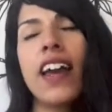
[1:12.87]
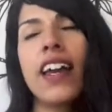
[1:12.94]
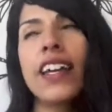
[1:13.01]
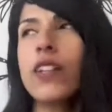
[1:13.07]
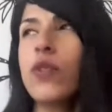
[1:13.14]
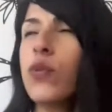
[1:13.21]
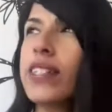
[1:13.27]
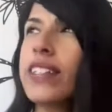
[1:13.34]

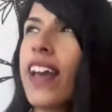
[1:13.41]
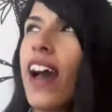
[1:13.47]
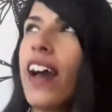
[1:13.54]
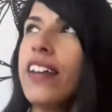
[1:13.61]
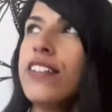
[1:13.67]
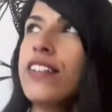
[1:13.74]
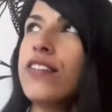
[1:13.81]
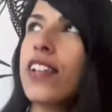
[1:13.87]
It was
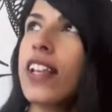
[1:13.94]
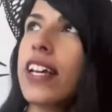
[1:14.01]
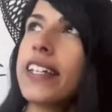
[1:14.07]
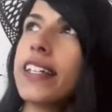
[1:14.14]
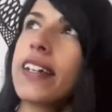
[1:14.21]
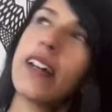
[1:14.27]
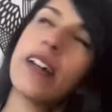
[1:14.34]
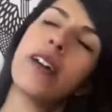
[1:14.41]
kind of
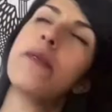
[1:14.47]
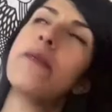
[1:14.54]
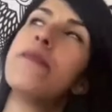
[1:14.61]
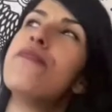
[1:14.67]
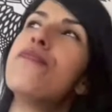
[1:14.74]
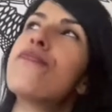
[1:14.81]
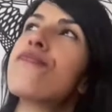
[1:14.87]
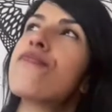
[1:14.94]
like
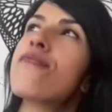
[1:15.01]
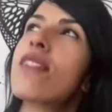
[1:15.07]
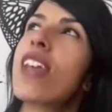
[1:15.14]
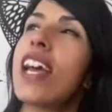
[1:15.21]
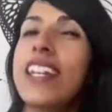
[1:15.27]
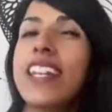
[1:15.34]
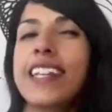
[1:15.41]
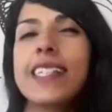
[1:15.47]
an
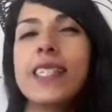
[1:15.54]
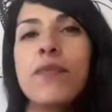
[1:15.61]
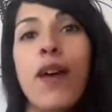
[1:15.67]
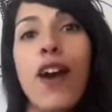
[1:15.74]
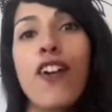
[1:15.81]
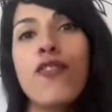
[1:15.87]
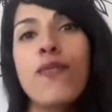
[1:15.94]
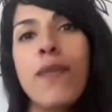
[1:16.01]

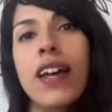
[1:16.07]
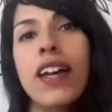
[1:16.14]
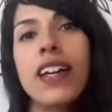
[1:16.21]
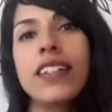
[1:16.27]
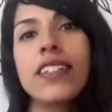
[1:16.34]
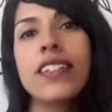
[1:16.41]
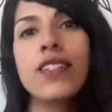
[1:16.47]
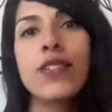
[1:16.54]

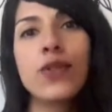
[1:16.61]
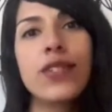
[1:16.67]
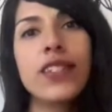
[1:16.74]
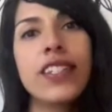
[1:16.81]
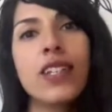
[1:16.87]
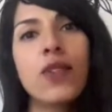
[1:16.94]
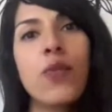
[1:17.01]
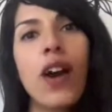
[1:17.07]
experiment to
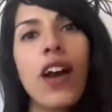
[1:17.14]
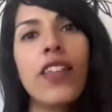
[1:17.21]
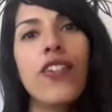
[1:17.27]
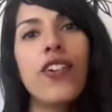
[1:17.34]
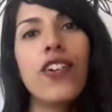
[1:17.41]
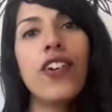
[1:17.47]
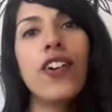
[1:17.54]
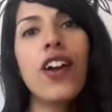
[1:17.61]
see
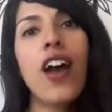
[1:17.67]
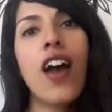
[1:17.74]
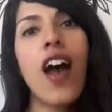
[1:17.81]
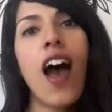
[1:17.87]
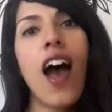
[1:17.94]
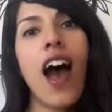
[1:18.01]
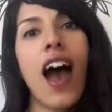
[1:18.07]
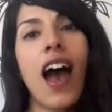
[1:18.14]
whether
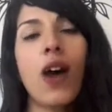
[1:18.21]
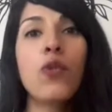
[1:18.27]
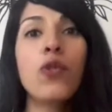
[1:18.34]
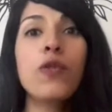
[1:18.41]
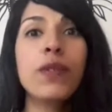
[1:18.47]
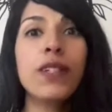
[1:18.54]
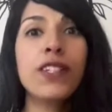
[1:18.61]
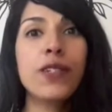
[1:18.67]
I
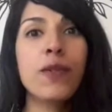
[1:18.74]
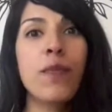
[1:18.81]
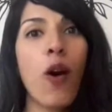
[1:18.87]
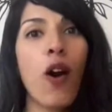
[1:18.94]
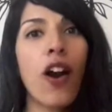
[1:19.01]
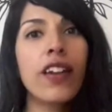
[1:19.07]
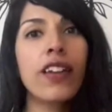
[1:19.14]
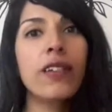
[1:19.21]
would be
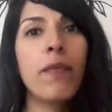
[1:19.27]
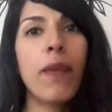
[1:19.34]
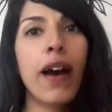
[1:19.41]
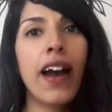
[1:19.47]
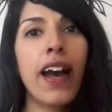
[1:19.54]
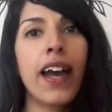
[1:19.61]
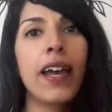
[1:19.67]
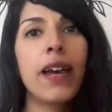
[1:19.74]
supported
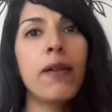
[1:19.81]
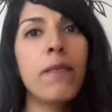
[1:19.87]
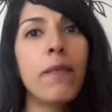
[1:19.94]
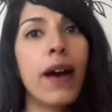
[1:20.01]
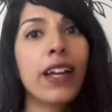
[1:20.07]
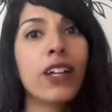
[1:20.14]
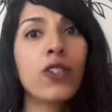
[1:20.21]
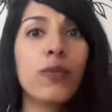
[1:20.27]
by
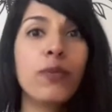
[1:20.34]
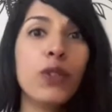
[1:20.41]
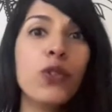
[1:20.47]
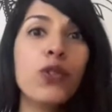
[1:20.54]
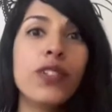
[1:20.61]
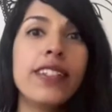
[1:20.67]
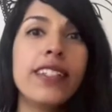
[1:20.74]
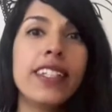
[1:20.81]
my
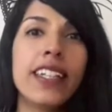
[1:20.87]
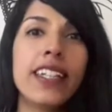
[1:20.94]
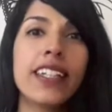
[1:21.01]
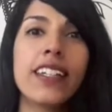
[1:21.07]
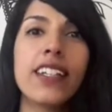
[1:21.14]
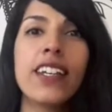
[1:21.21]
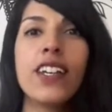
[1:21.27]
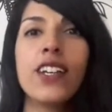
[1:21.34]

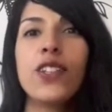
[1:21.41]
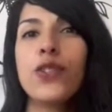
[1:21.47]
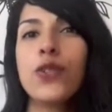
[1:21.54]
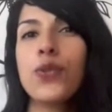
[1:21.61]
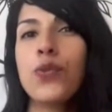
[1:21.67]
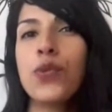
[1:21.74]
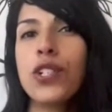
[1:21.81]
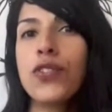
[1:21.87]
community
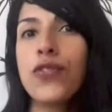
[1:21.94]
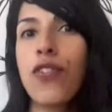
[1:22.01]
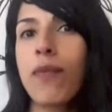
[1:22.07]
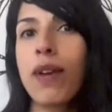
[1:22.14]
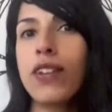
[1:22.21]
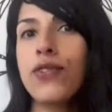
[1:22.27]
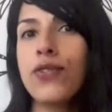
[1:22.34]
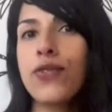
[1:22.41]
to reach for
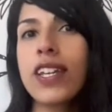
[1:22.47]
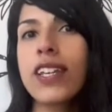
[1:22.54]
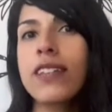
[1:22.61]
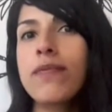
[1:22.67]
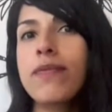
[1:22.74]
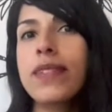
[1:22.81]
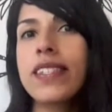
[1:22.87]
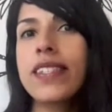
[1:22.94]
my
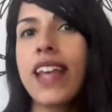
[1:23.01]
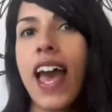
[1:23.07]
dreams.